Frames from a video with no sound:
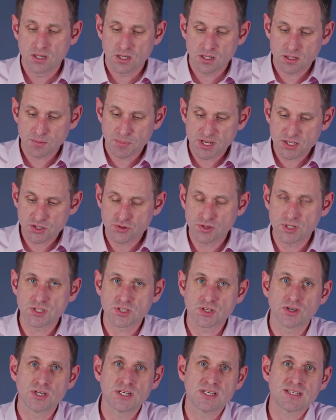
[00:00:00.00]
The battery
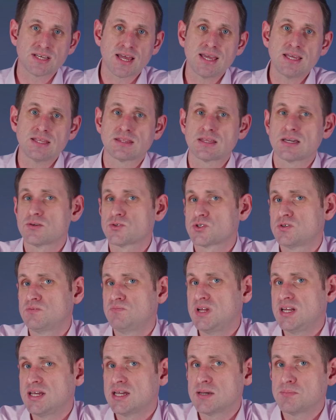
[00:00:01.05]
inside is
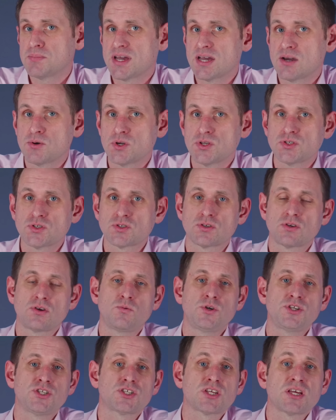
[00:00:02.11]
8,000 mAh,
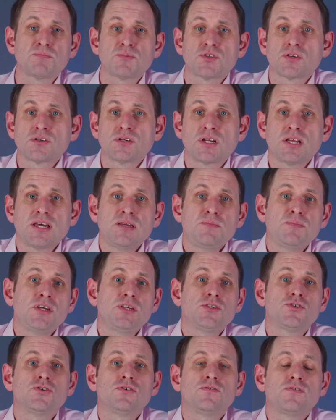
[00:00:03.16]
which Samsung claim
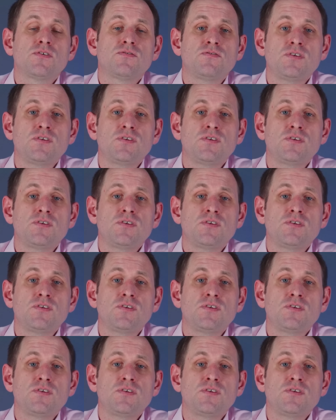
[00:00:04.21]
is good for